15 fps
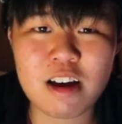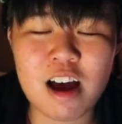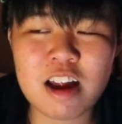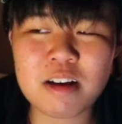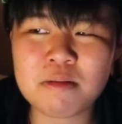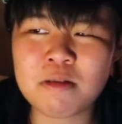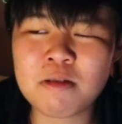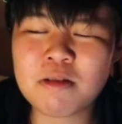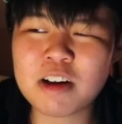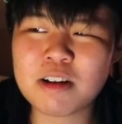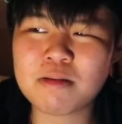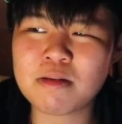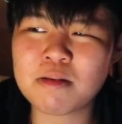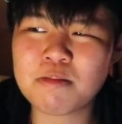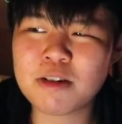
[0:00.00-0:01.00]
I'd look
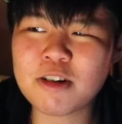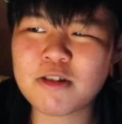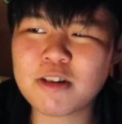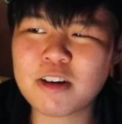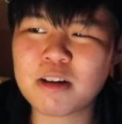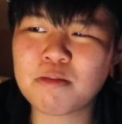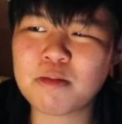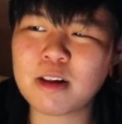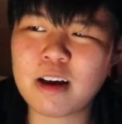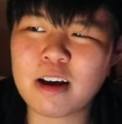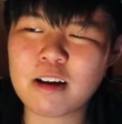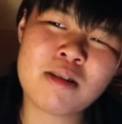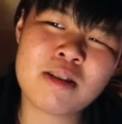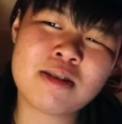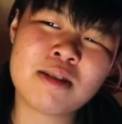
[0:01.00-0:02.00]
at the mirror and be
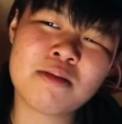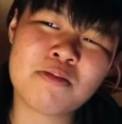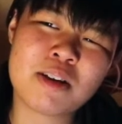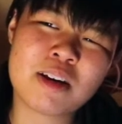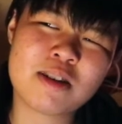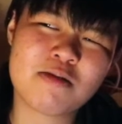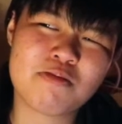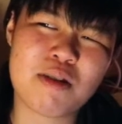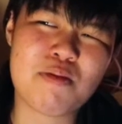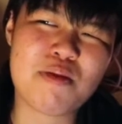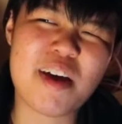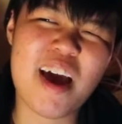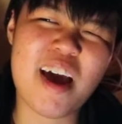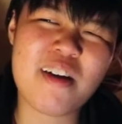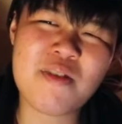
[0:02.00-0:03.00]
like, is it because of my
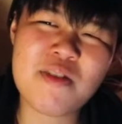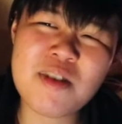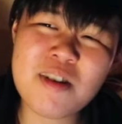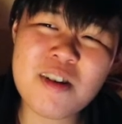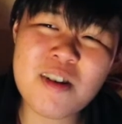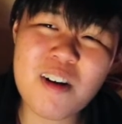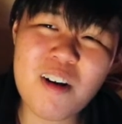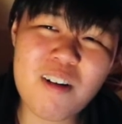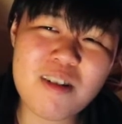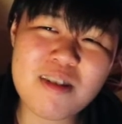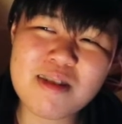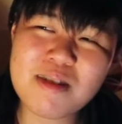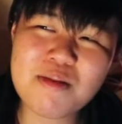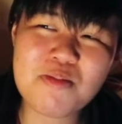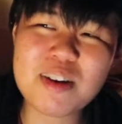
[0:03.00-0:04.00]
behavior or
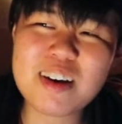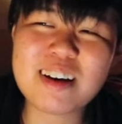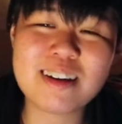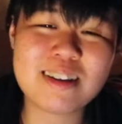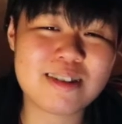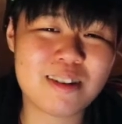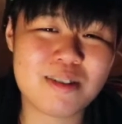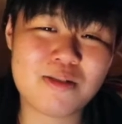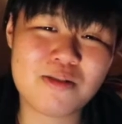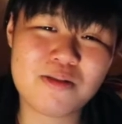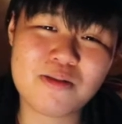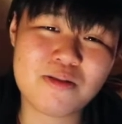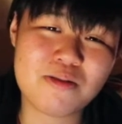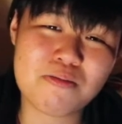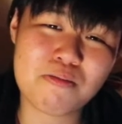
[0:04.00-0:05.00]
is it because of
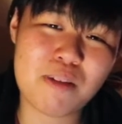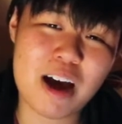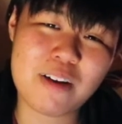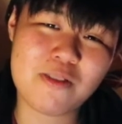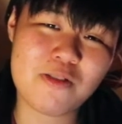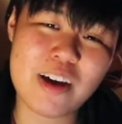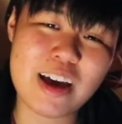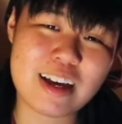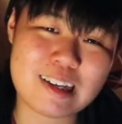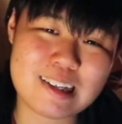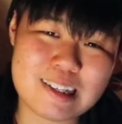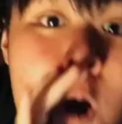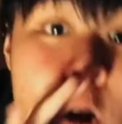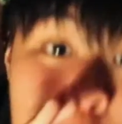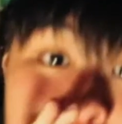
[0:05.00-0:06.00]
my face? Or